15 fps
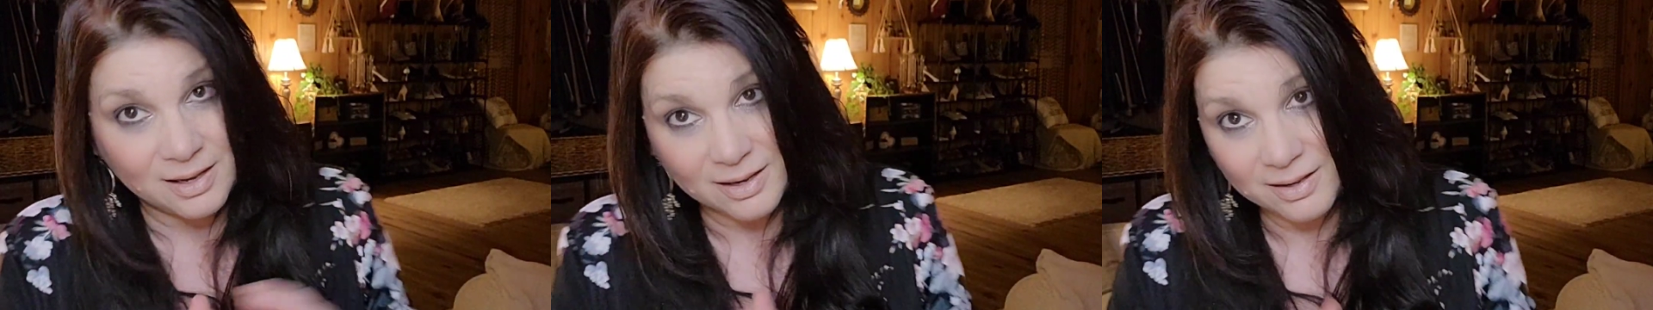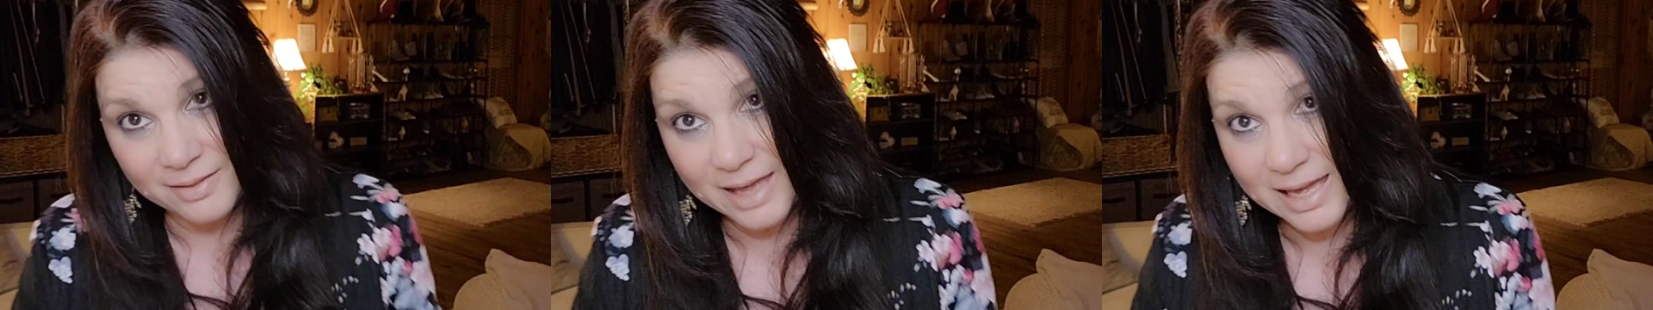
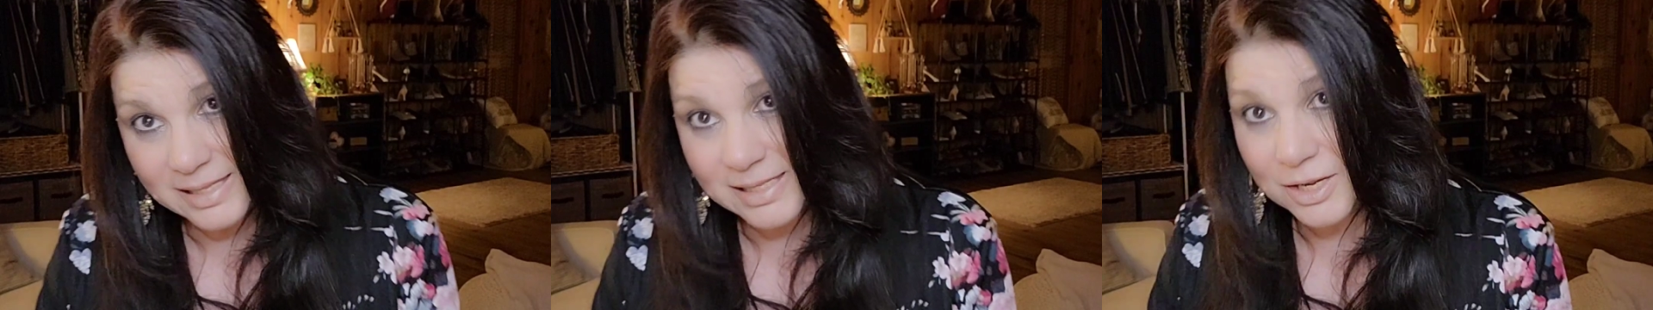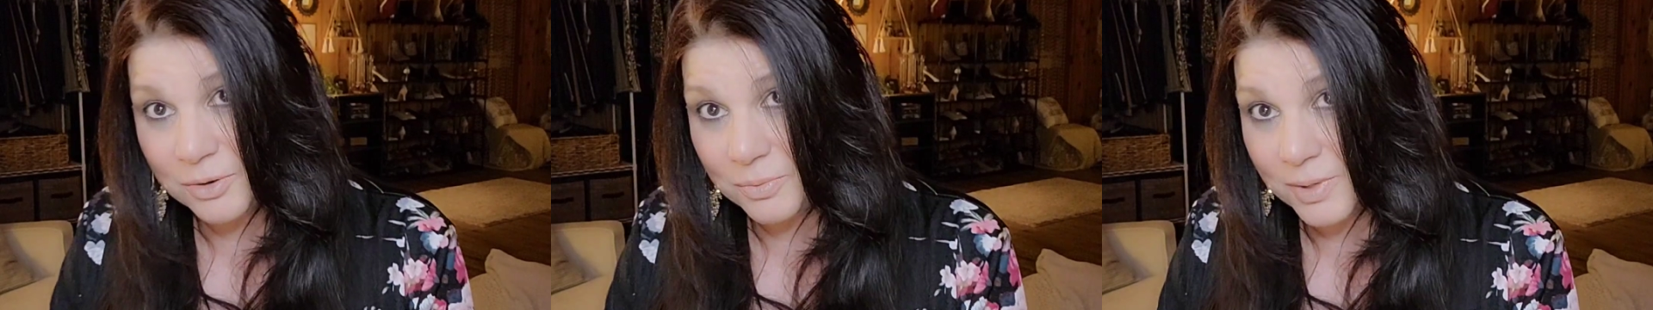That's
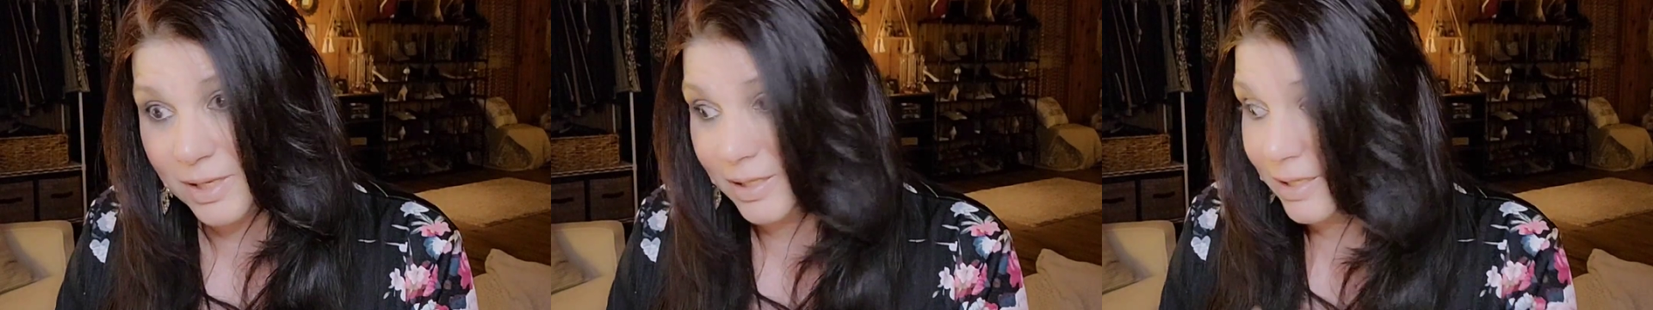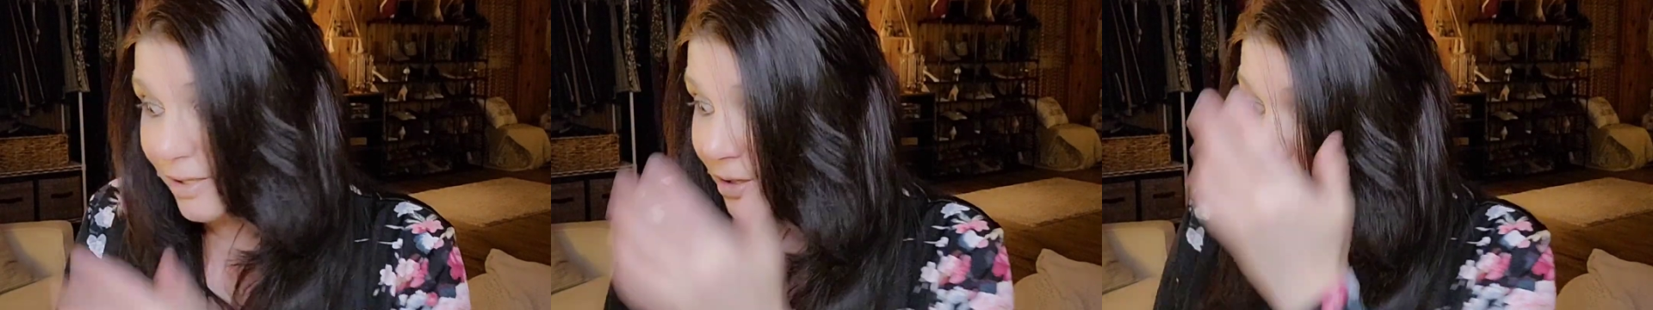a
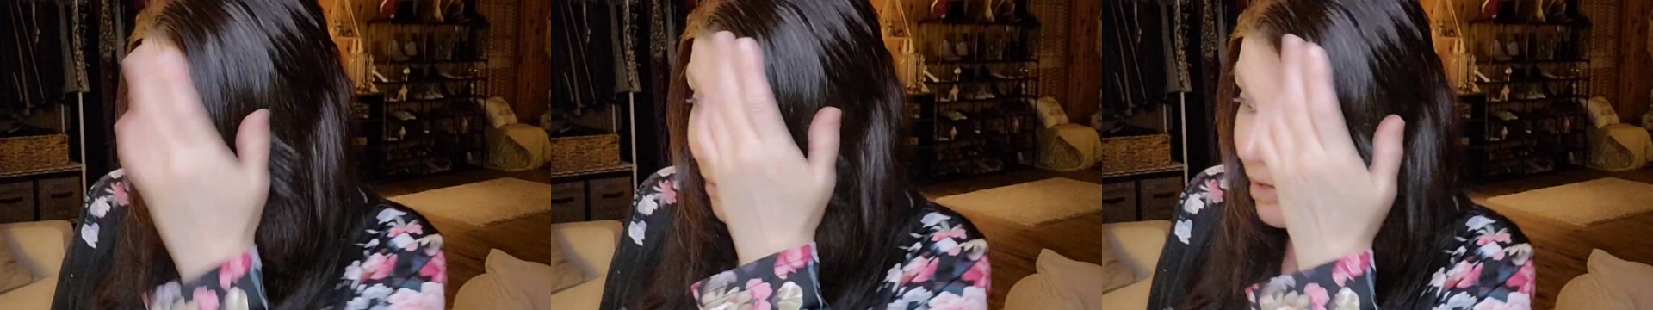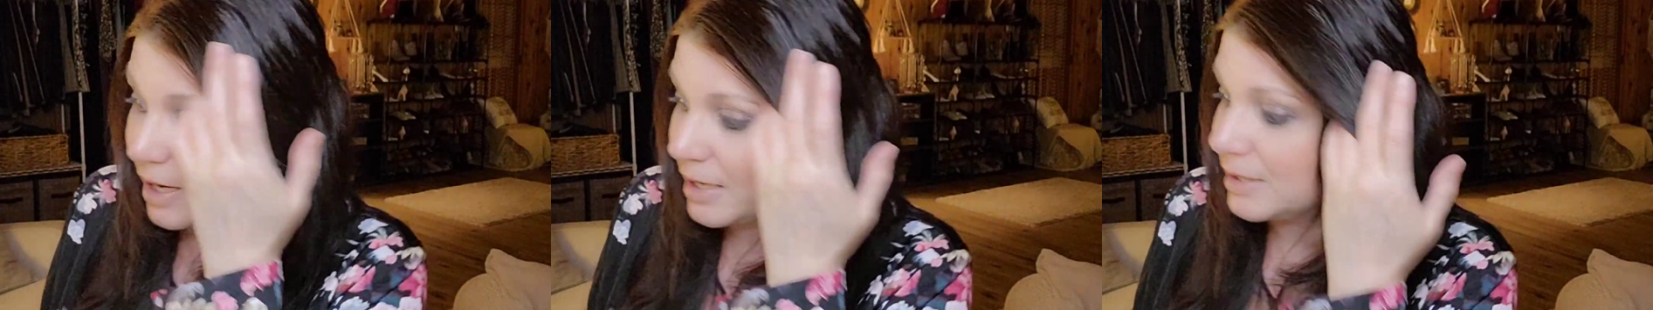really good
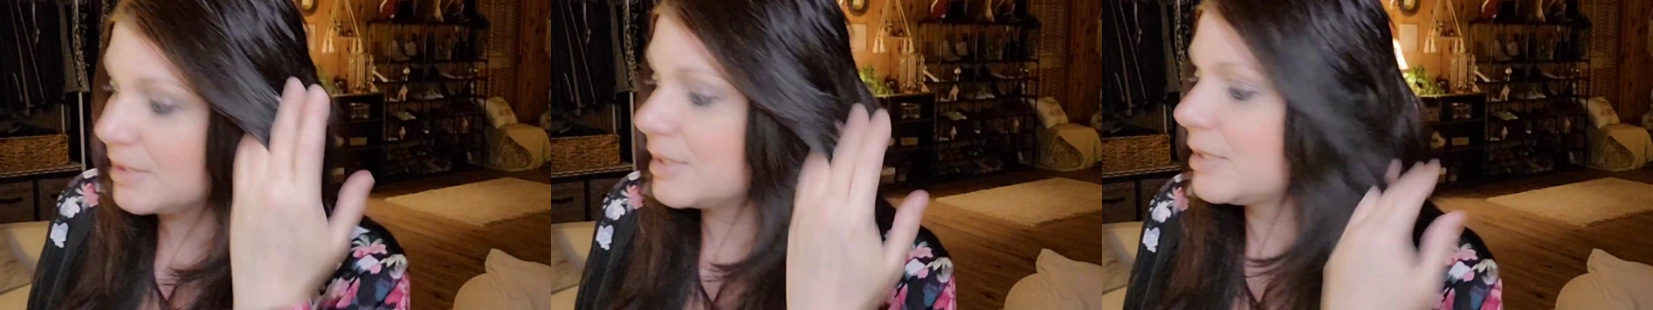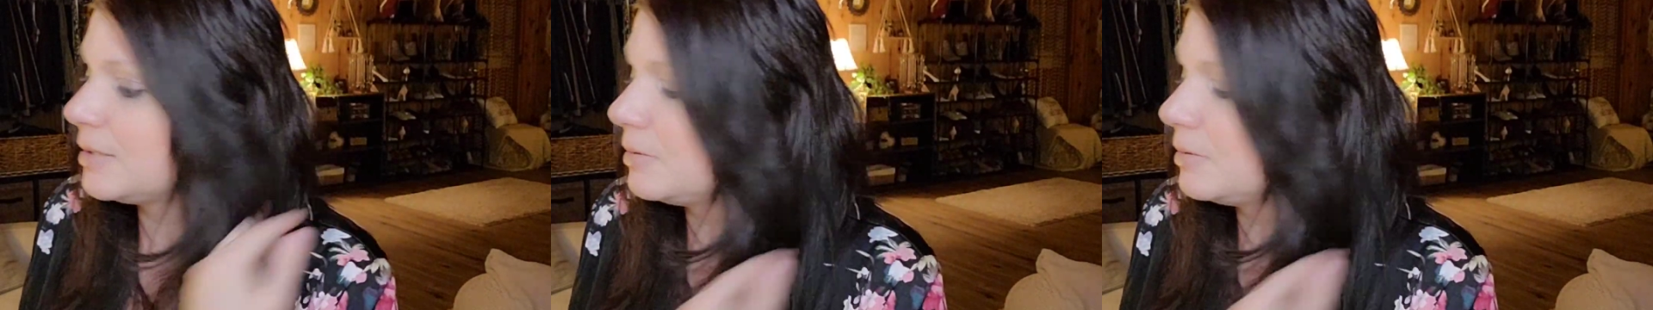price,